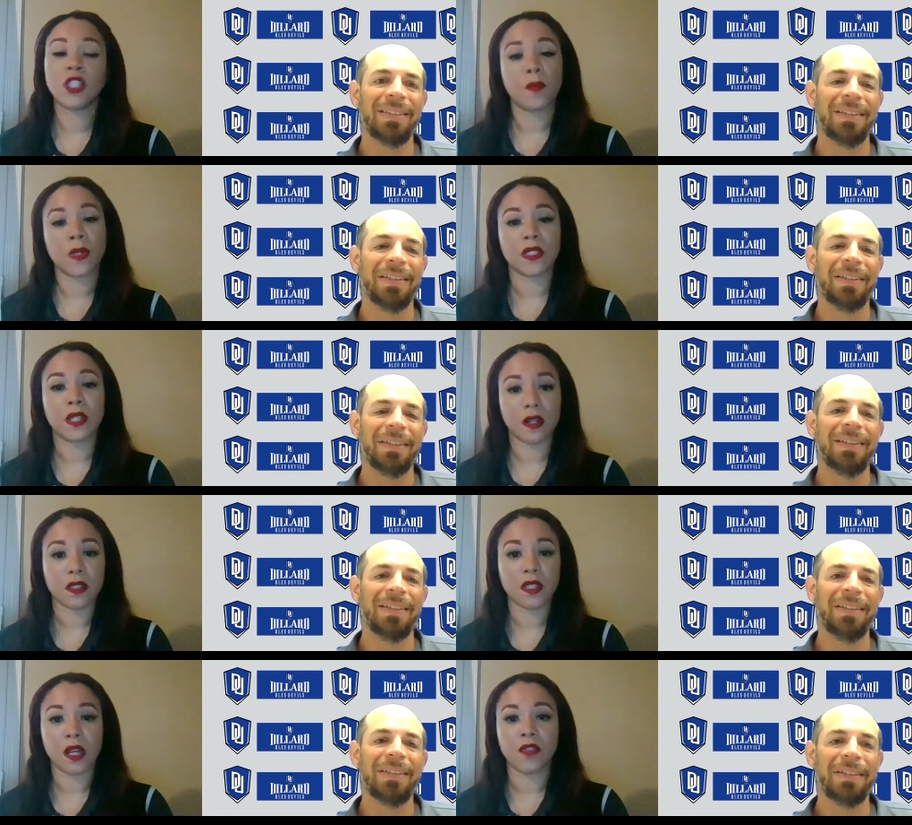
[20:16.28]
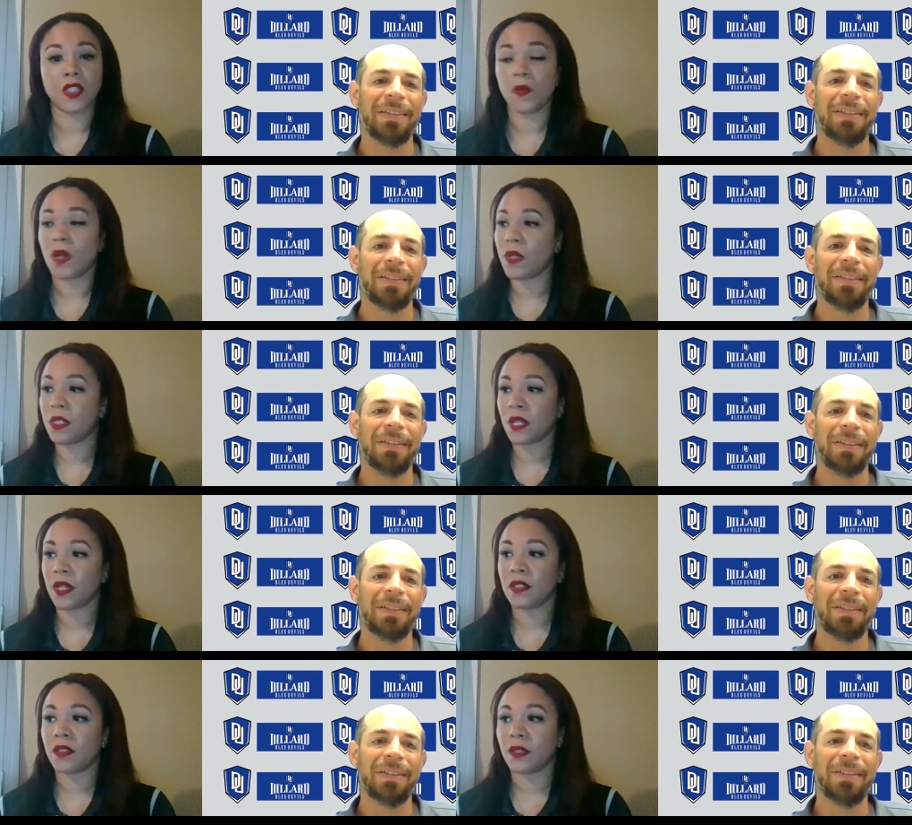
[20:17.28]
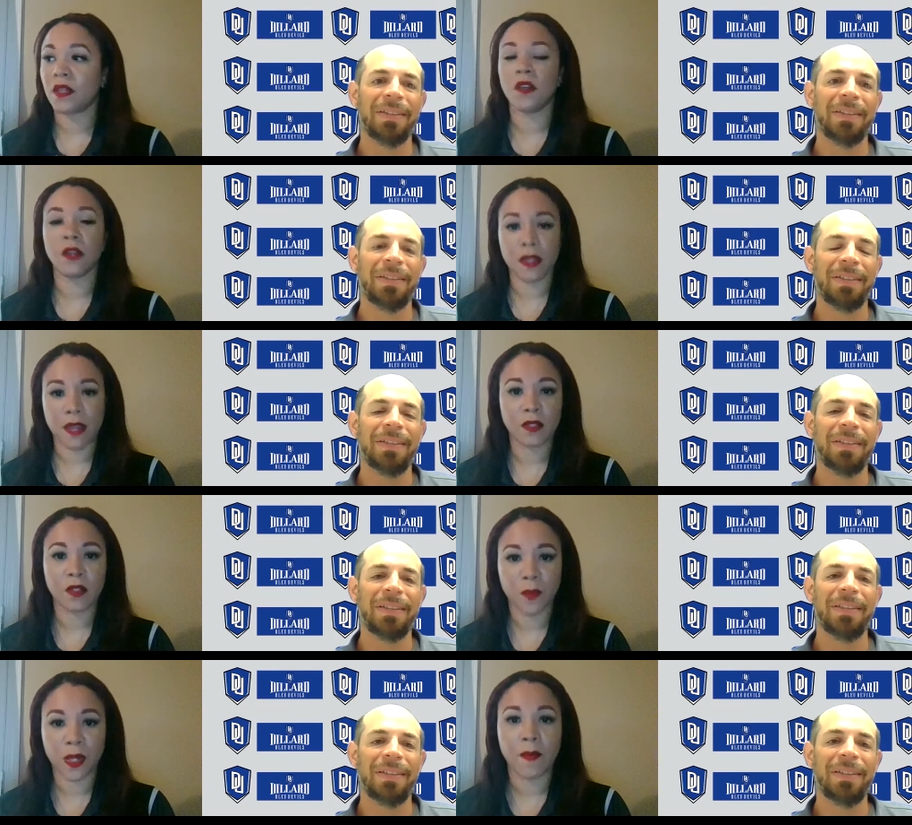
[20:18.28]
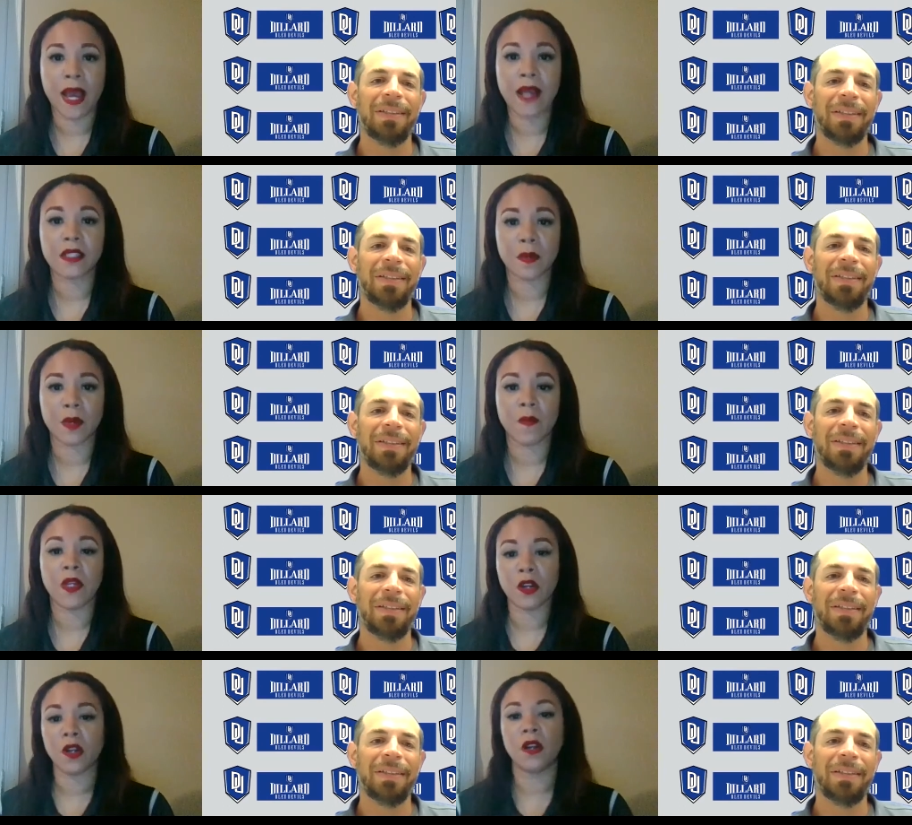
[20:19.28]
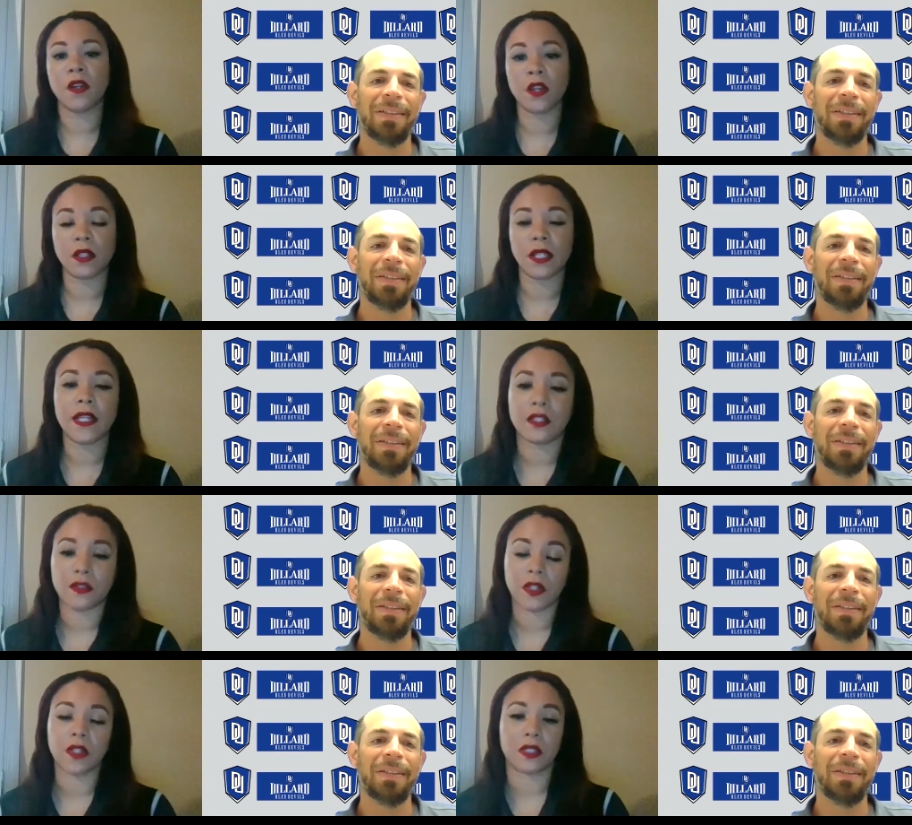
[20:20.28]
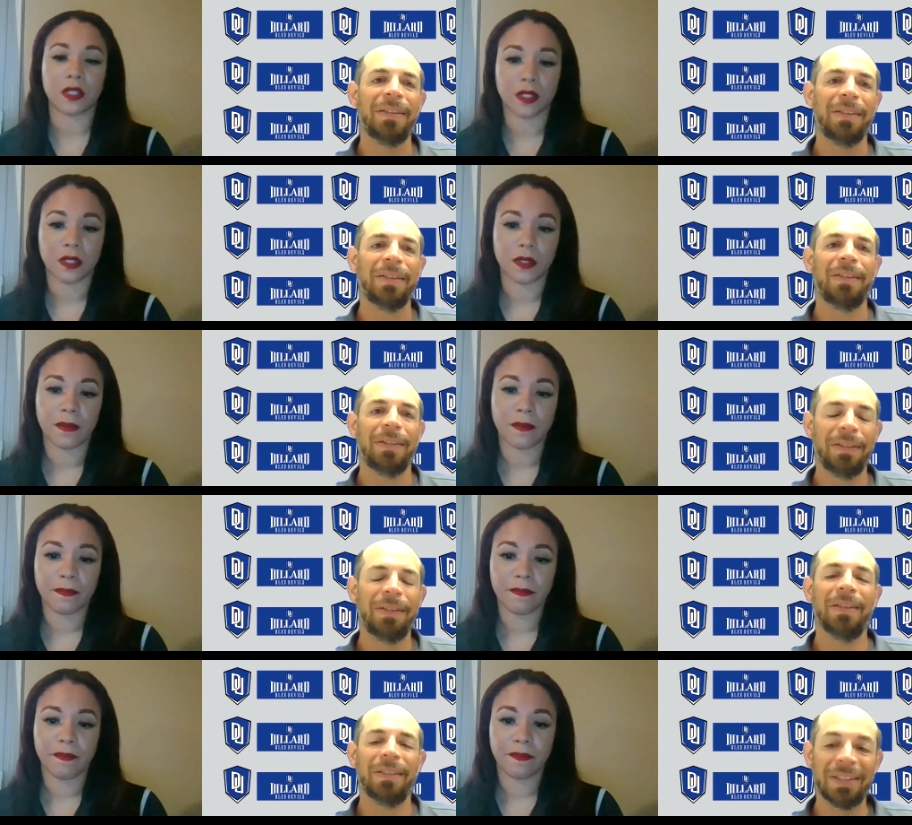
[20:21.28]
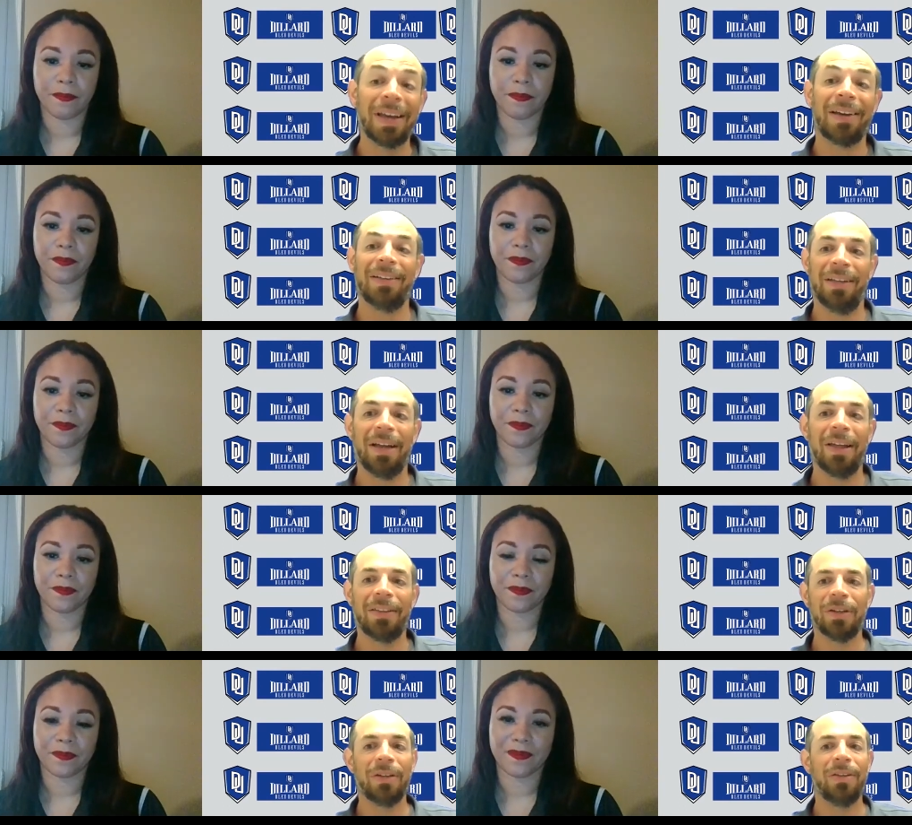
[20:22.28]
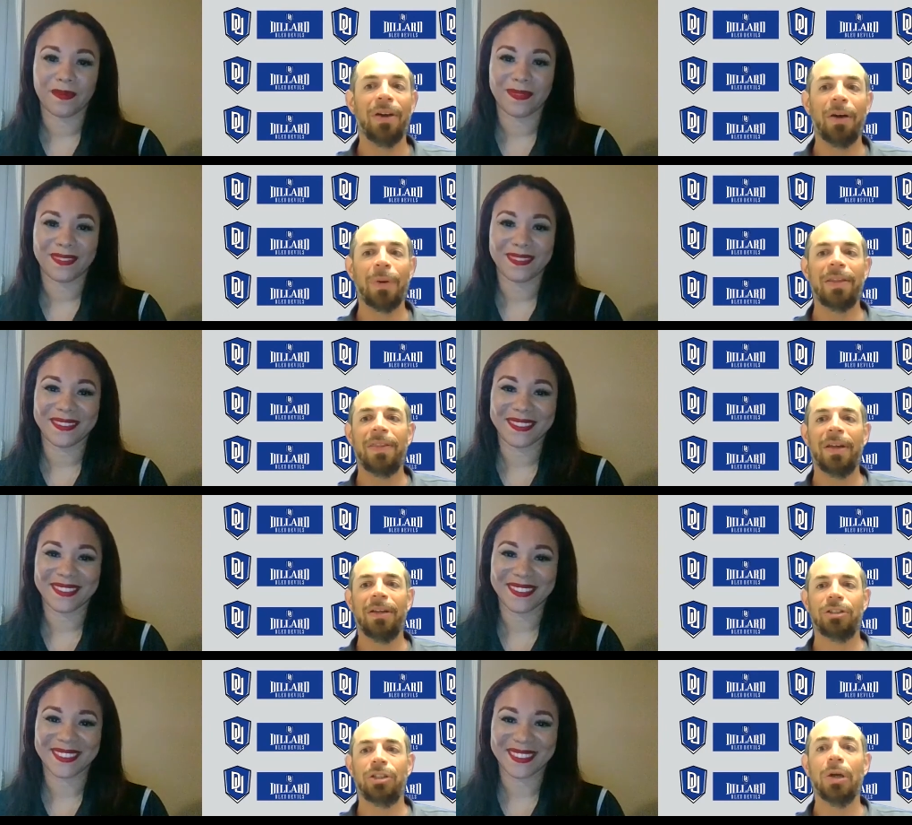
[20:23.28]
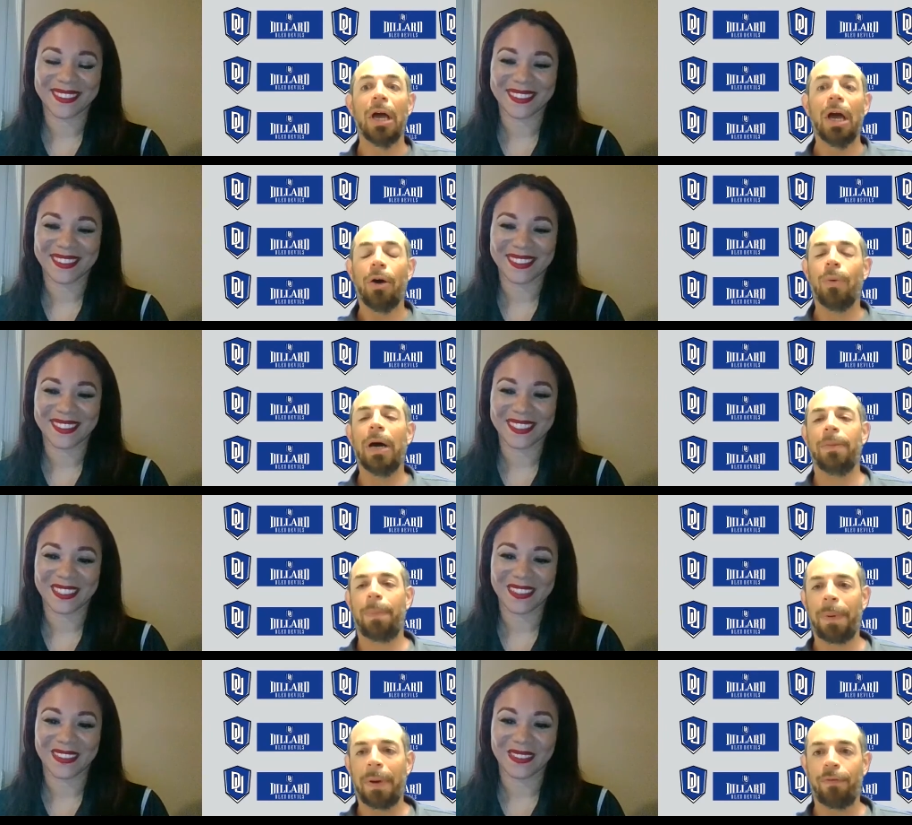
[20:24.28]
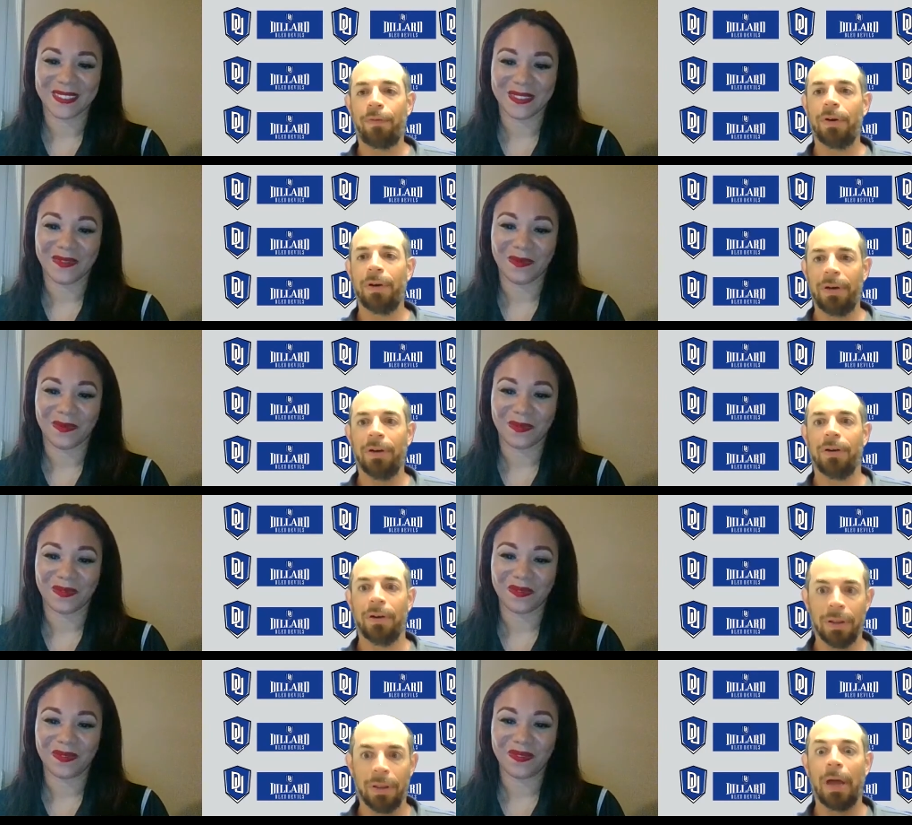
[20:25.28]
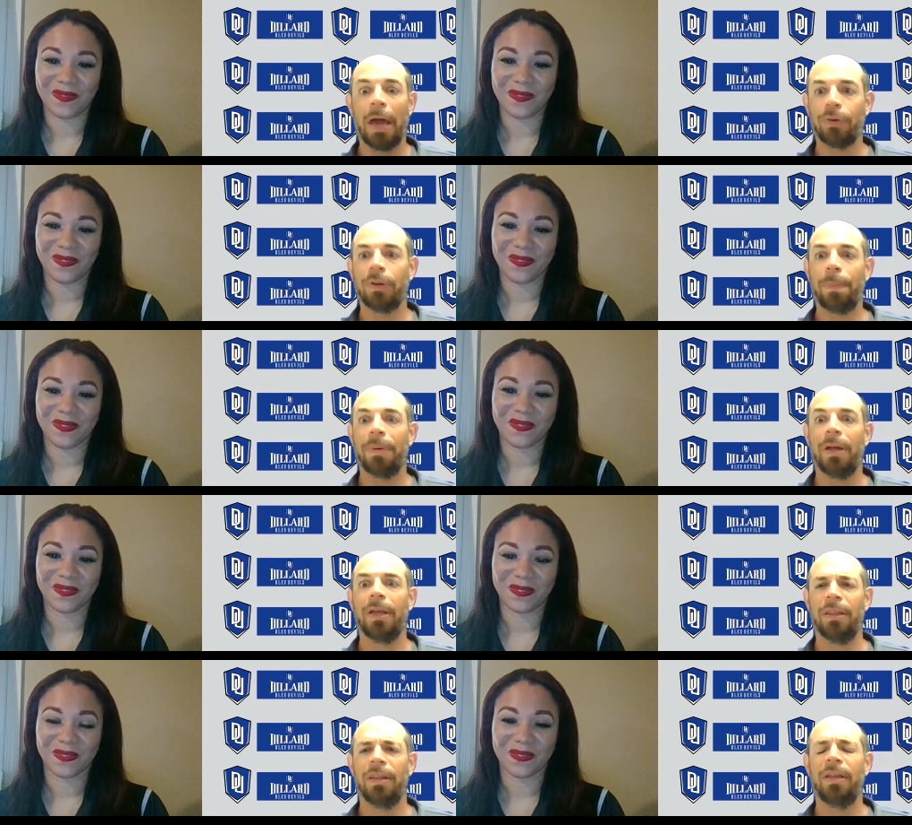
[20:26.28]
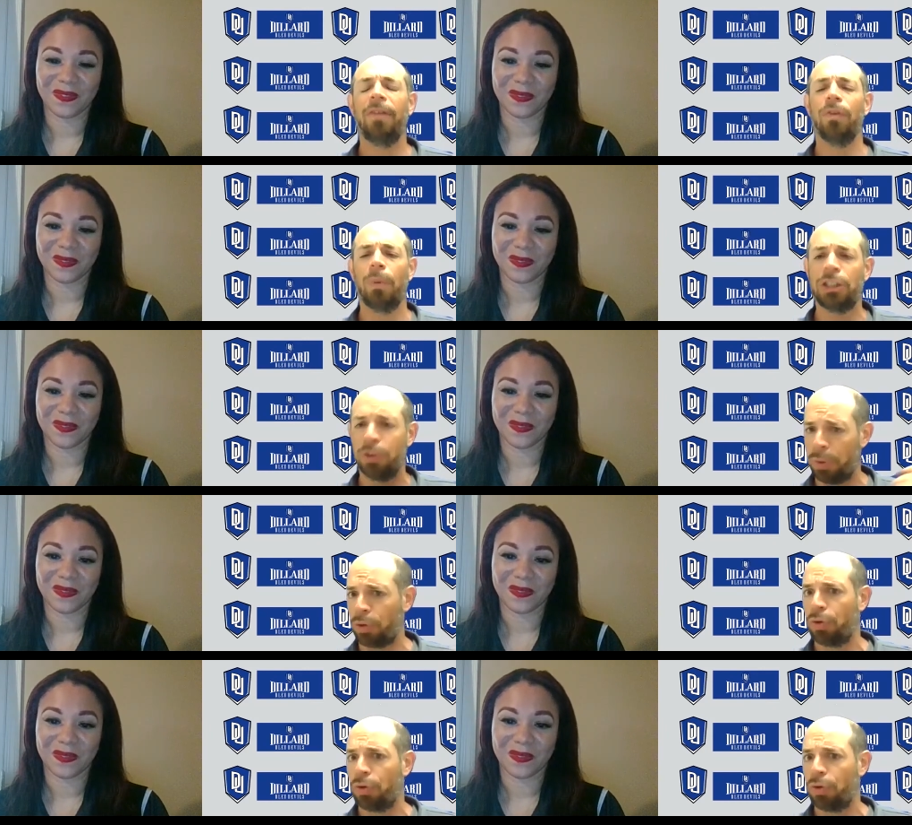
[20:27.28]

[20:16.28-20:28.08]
Speaker 1: to present ourselves. She would always tell us, yes, you play basketball, but you're young ladies first.
Speaker 2: Exactly. Yeah, it's a, you know, I read that, you know, she wanted to prepare for her, the, everyone that, and even the way she